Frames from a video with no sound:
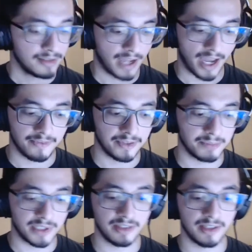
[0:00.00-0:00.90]
Have it
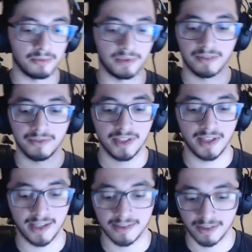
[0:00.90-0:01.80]
be that whenever they
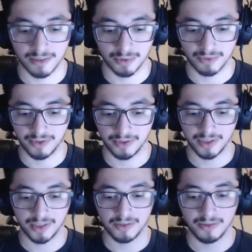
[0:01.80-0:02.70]
enter your
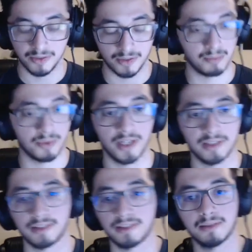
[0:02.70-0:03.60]
portfolio, they're
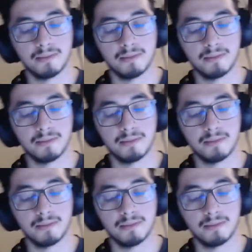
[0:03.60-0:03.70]
impressed.